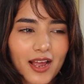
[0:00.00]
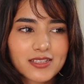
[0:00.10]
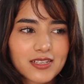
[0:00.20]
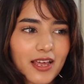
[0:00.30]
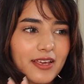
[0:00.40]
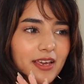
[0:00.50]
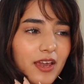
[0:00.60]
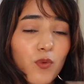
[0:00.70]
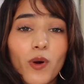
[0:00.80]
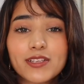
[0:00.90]
It's like
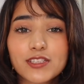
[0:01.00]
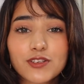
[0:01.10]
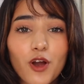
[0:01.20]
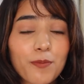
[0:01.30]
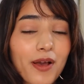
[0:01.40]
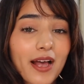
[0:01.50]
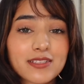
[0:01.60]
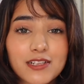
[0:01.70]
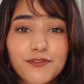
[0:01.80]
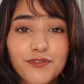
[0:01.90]
a one-stop
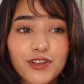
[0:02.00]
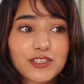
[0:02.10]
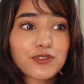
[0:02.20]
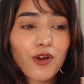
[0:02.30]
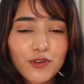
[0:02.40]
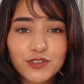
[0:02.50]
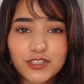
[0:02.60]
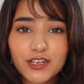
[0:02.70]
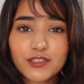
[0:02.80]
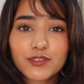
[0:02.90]
hassle-free
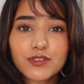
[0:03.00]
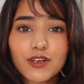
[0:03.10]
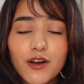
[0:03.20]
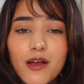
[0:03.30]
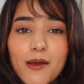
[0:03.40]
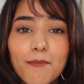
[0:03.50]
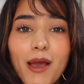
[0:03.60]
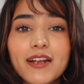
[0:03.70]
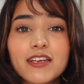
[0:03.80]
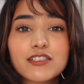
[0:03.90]
solution to, you know,
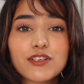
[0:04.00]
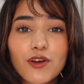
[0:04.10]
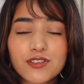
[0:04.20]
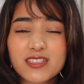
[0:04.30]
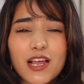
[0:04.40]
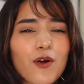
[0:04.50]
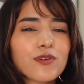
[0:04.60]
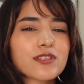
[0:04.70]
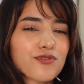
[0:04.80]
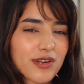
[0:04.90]
manage your
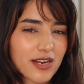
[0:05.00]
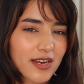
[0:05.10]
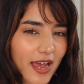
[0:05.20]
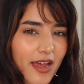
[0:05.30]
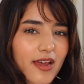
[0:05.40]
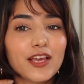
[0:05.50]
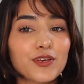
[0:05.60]
salon straightened hair.